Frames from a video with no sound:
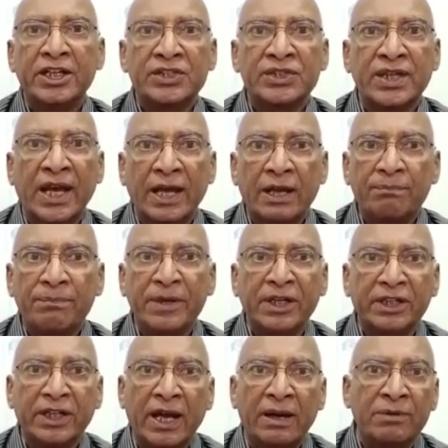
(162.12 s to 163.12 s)
medicines.
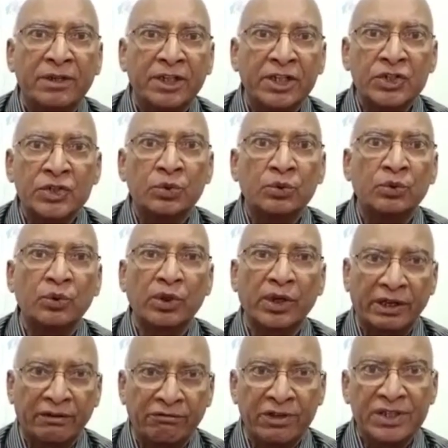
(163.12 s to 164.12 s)
It is
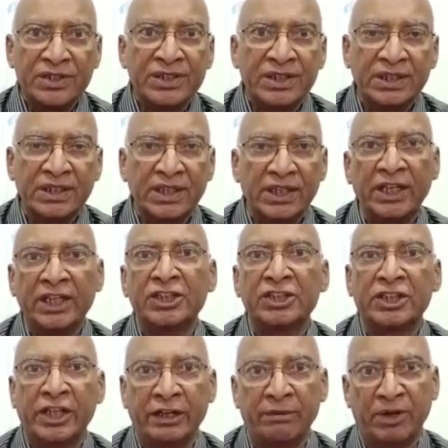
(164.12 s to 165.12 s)
helping diabetes to
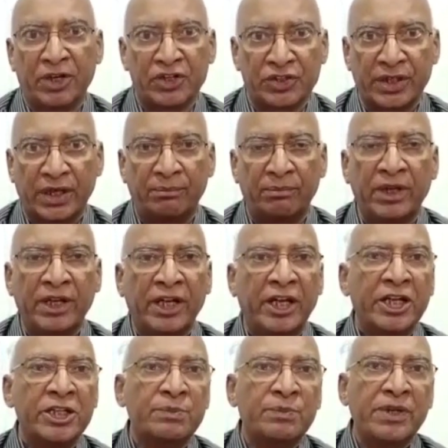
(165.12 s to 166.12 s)
reverse it
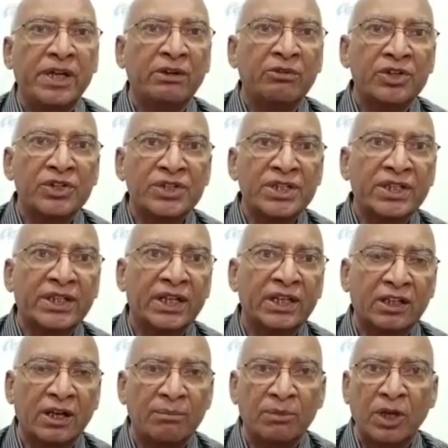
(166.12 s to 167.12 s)
in 3 months time.
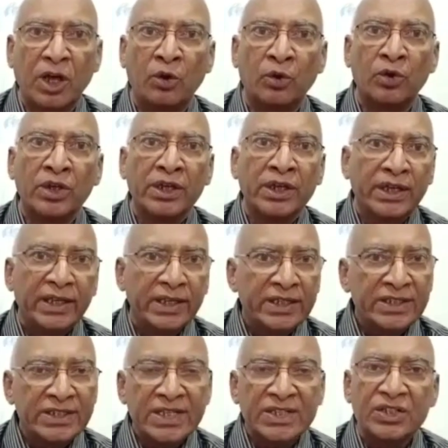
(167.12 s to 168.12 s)
HbA1c
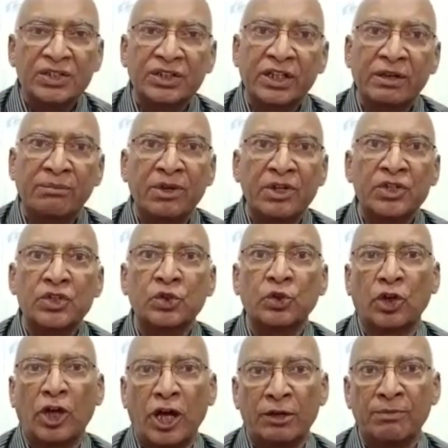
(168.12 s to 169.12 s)
can come down
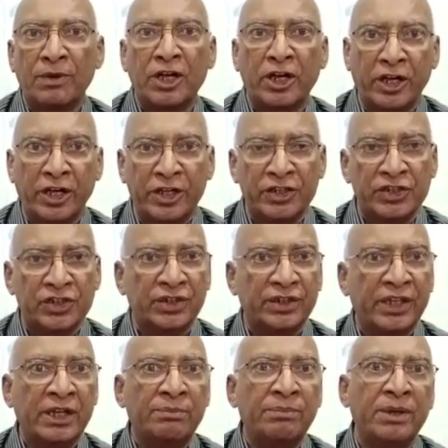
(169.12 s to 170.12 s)
in just 3
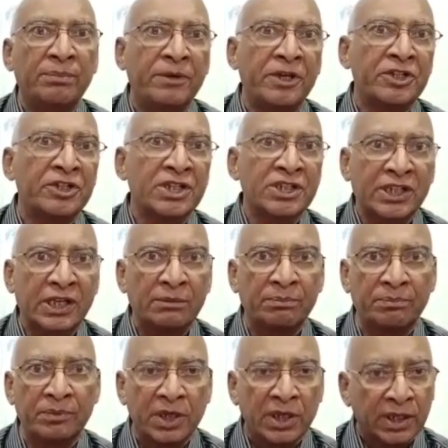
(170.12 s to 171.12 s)
months to normal
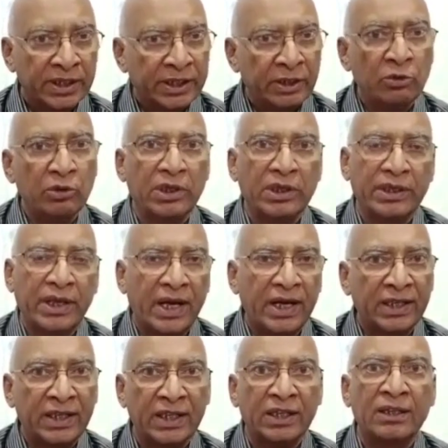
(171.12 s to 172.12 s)
range, thereby patients
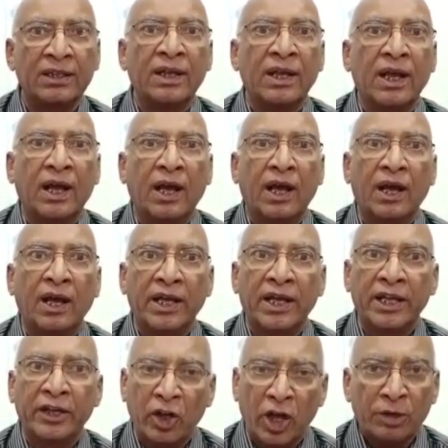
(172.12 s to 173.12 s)
can give
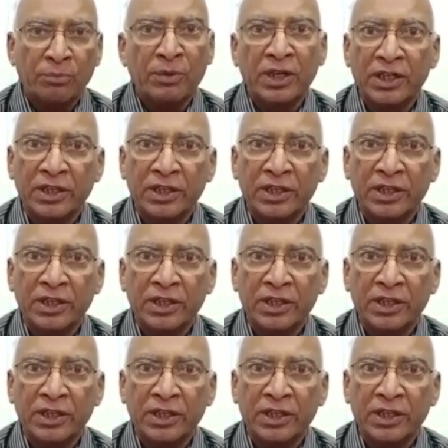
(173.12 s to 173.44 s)
and a